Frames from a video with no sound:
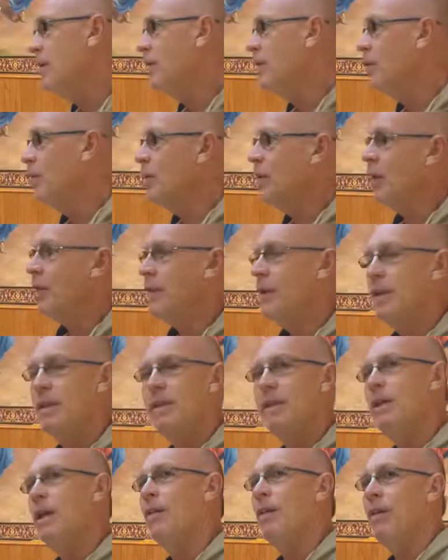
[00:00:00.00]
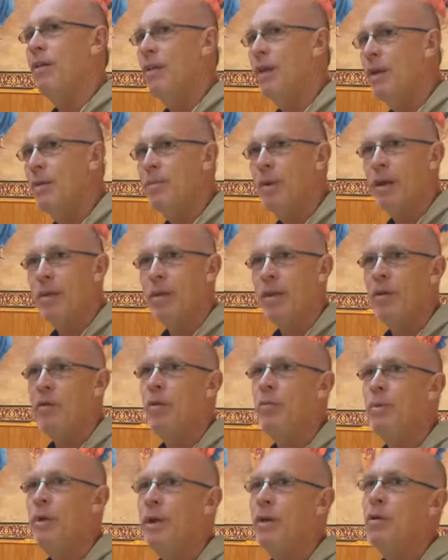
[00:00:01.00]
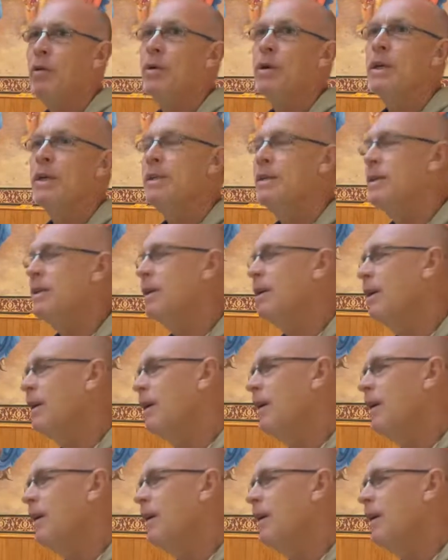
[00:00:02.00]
or not, that's another thing, but there will be always